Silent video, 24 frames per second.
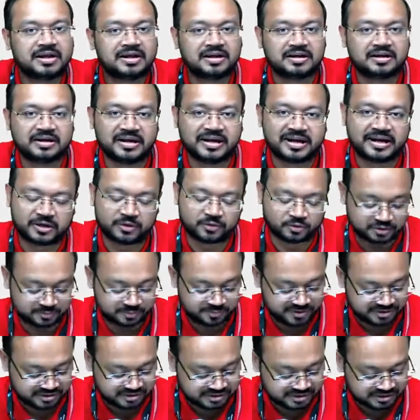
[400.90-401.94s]
native
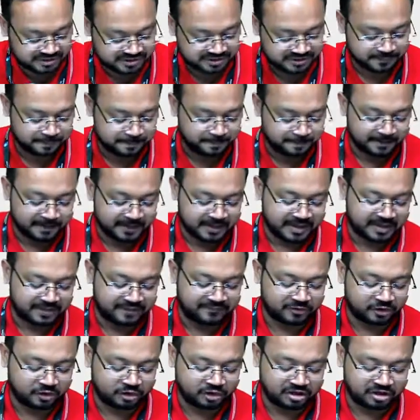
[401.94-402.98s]
species. If
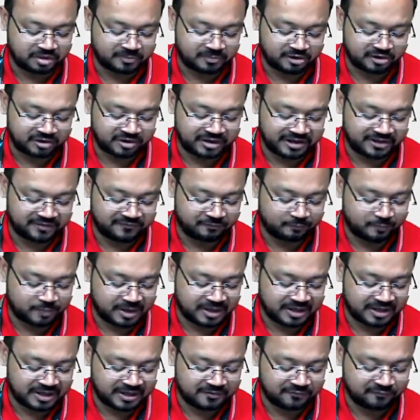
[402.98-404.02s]
you're talking about the
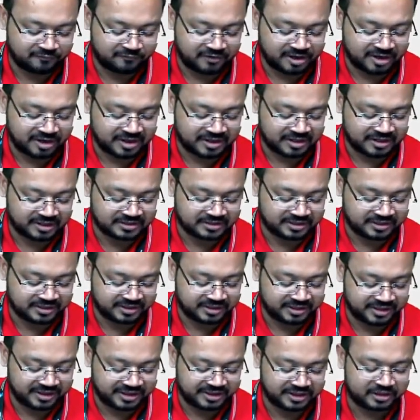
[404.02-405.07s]
impala, impala is a
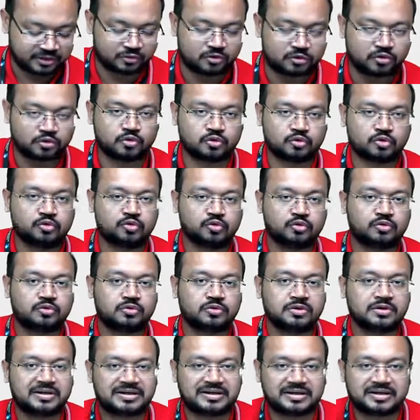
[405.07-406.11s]
native to
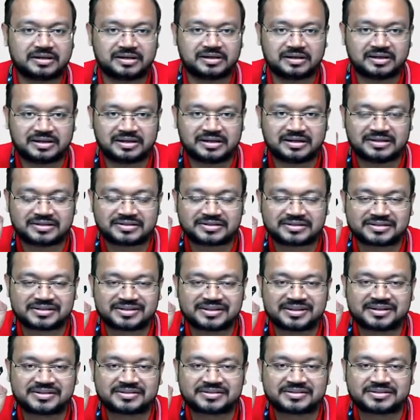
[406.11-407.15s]
Eastern
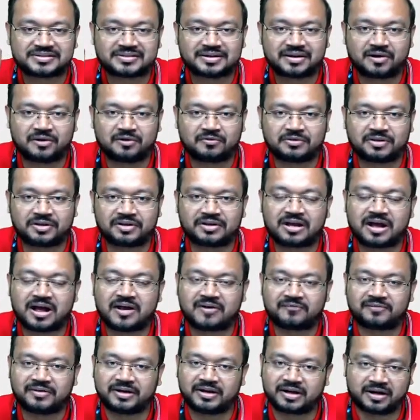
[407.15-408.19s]
and Southern
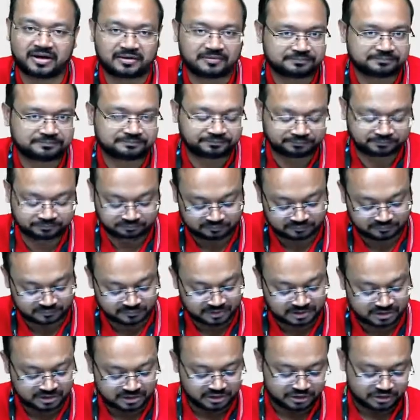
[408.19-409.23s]
Africa.
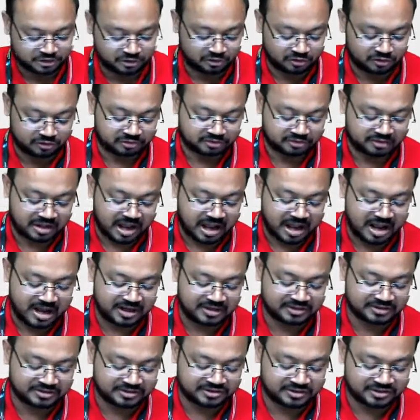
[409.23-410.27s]
So the
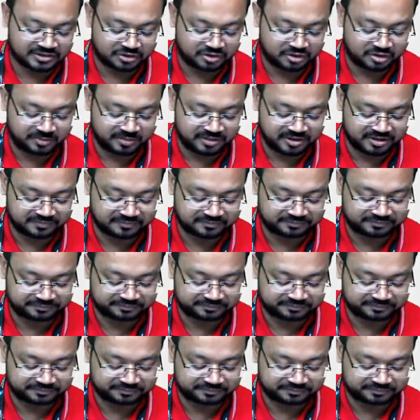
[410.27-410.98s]
answer should be